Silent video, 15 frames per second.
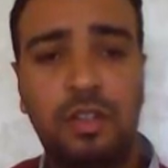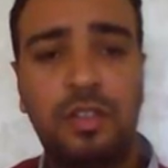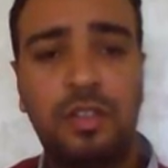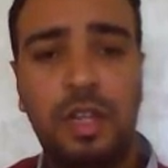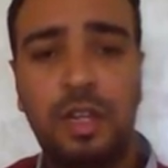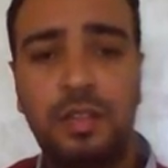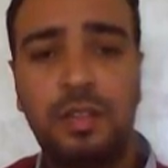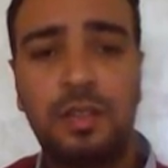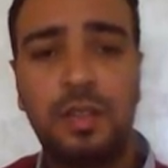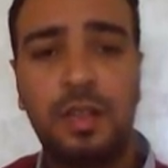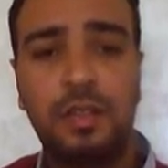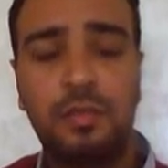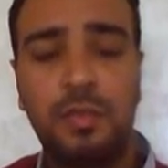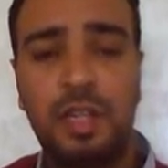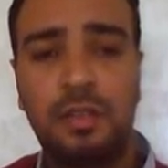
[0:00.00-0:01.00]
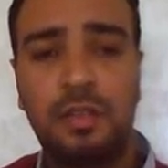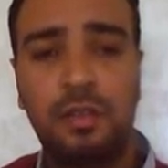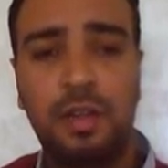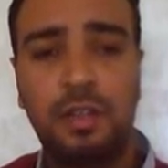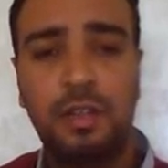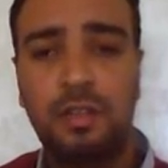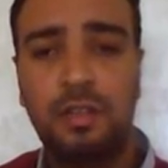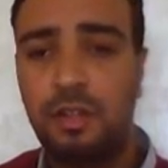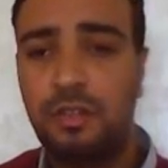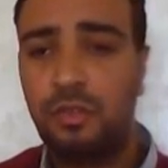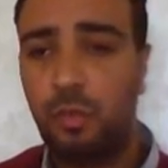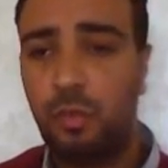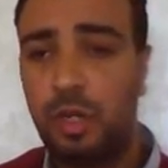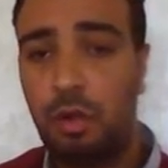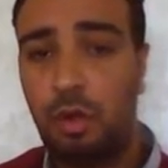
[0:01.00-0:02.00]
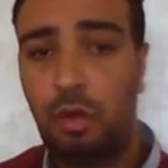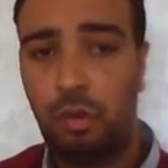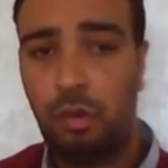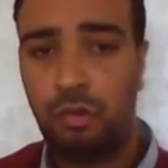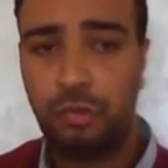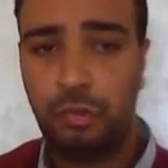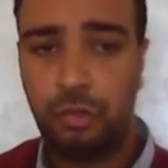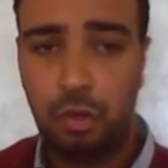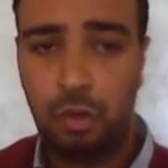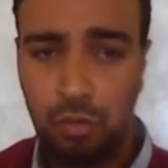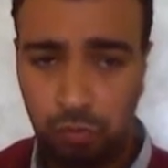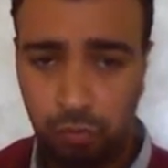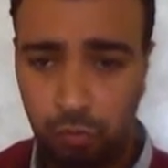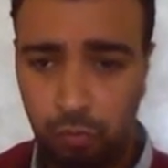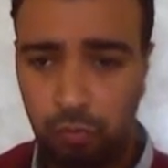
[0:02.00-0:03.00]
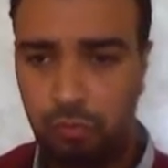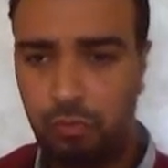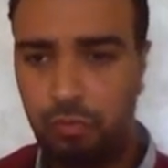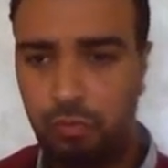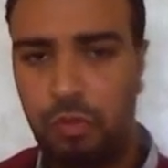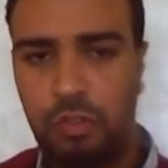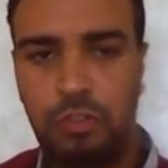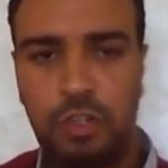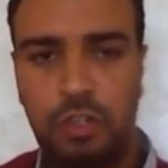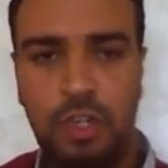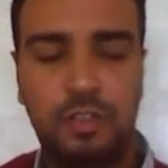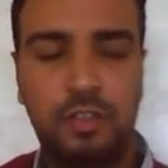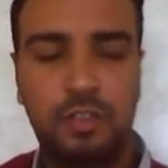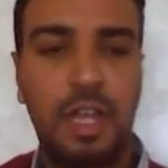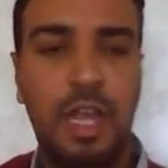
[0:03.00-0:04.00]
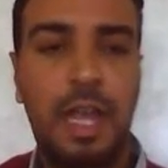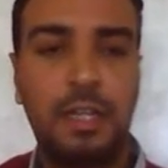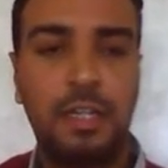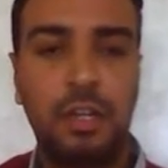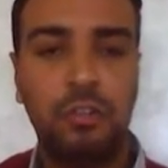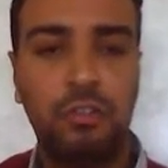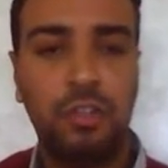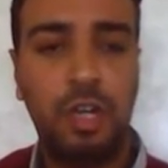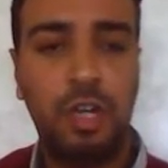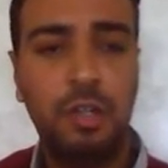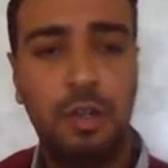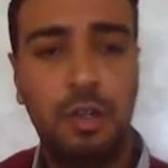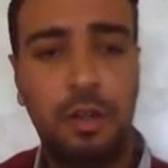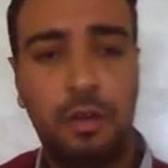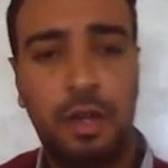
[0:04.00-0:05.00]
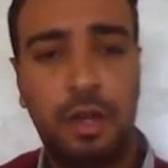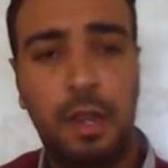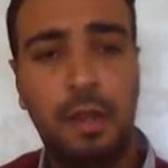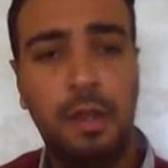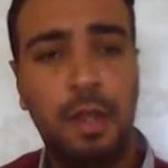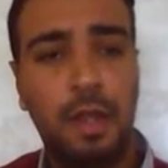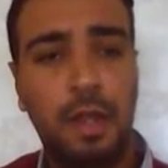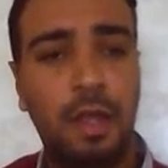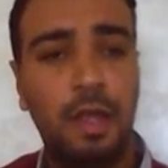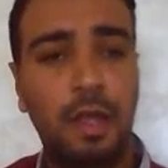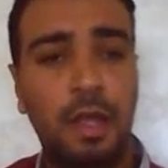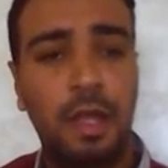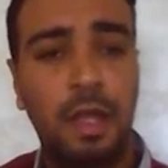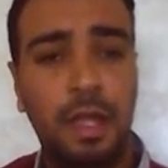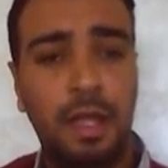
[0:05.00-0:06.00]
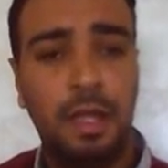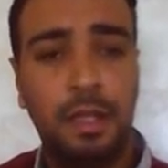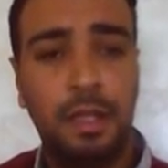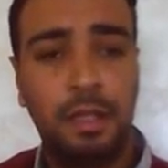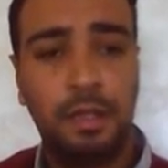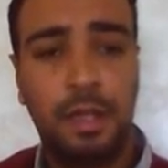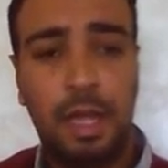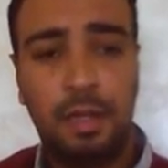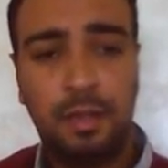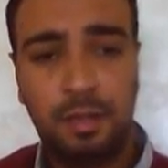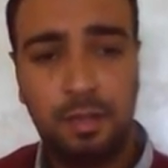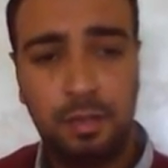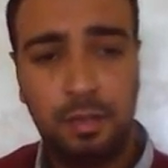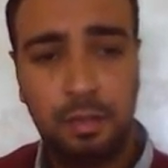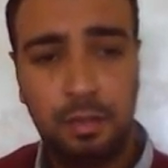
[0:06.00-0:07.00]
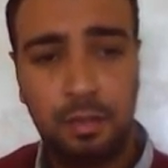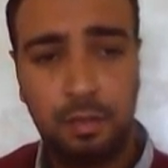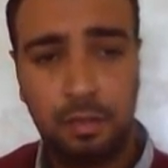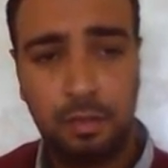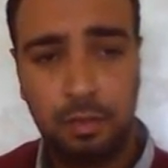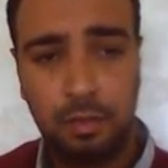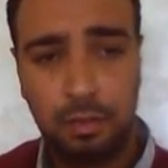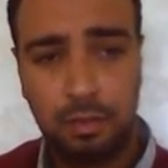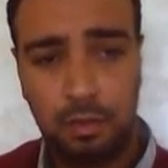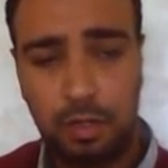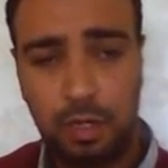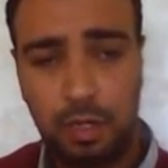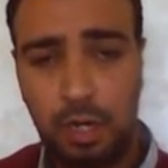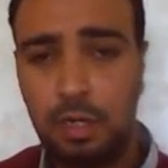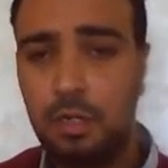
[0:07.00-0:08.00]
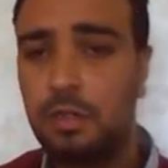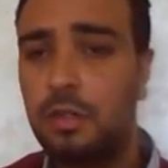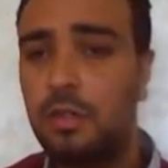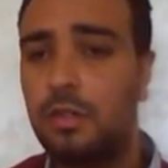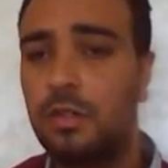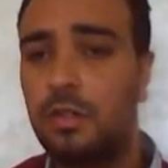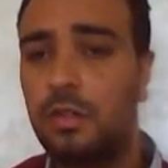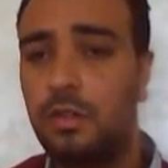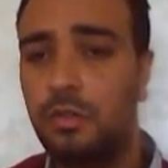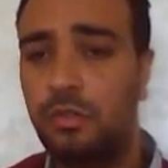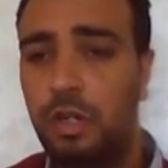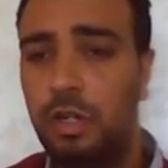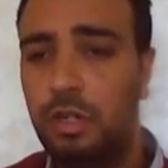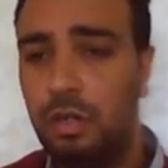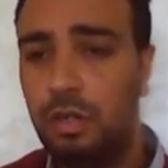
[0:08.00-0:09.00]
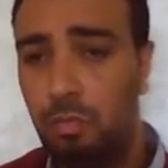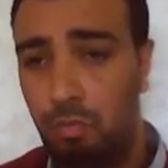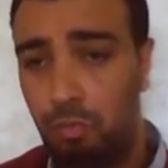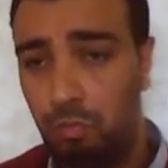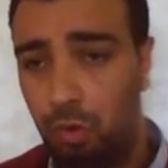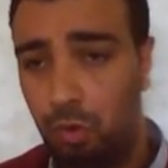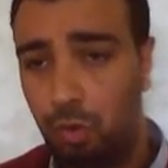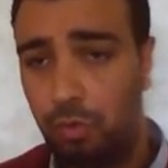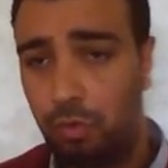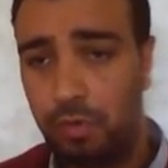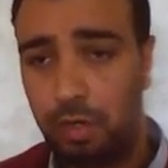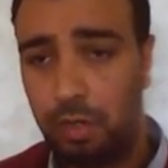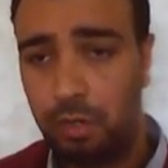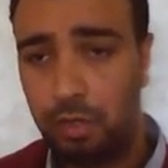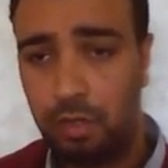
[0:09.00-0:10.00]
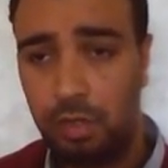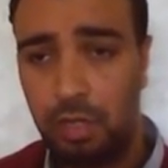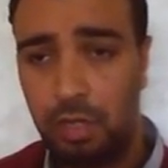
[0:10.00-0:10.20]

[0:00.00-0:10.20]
second statement, okay, starts with also, which is addition, okay, thus, okay, conclusion, moreover,